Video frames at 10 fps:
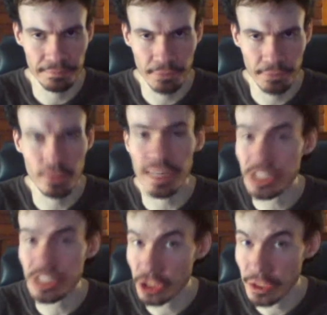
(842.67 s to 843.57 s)

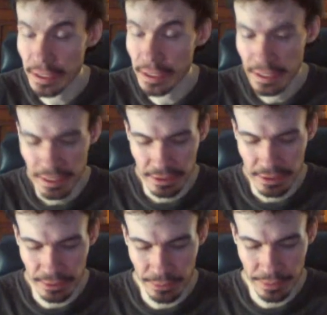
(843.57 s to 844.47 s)
duration.
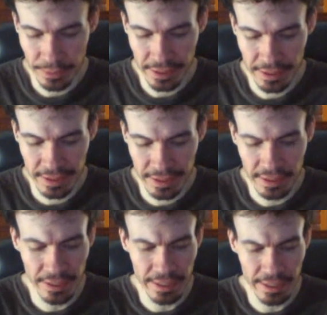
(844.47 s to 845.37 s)
So these
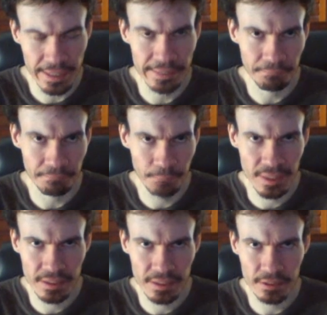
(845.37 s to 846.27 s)
are
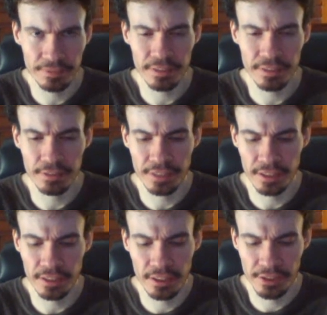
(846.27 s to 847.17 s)
pieces of
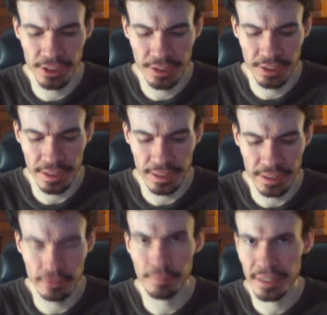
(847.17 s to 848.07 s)
technology and
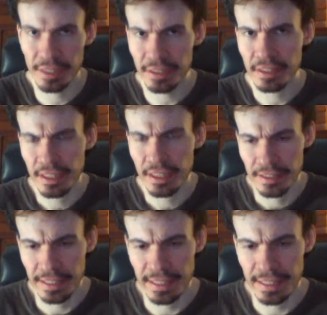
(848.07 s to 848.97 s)
equipment
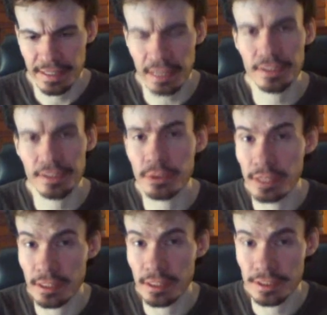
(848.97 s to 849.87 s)
that alter
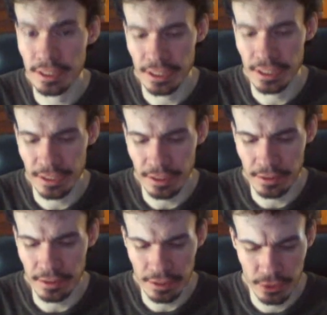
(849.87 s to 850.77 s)
reality
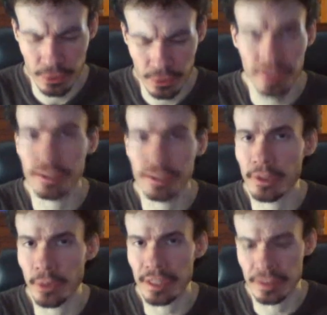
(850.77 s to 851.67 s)
in extraordinary
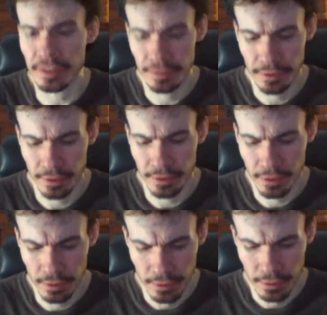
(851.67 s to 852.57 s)
ways.
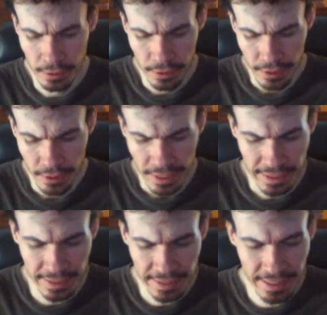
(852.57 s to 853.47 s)

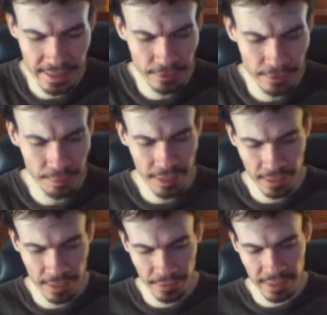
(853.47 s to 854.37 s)
And at the end of the
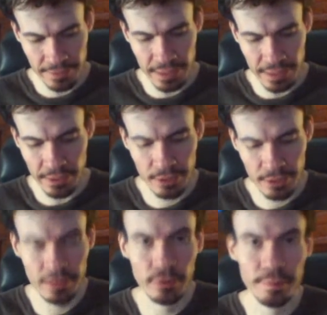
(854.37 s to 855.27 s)
PDF, you have a
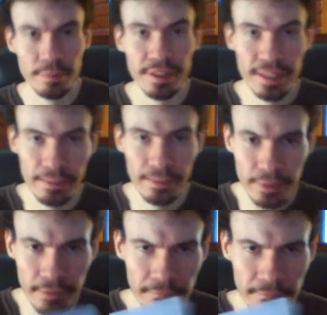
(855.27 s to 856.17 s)
random equipment
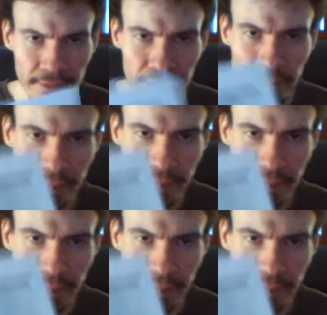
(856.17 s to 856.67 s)
table, or